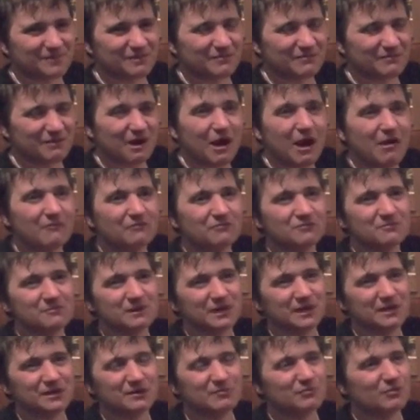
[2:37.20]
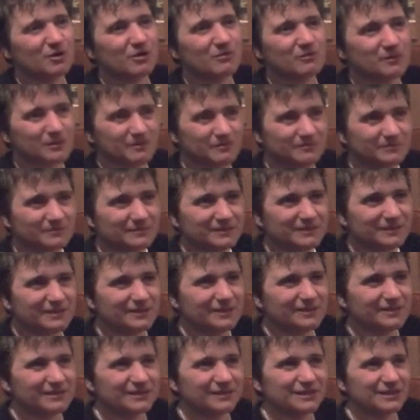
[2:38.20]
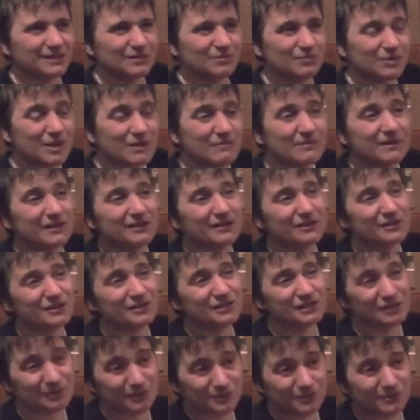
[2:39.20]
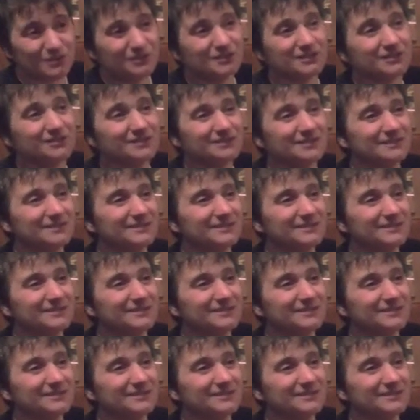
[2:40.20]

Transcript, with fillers: Far from being the problem, women are the solution.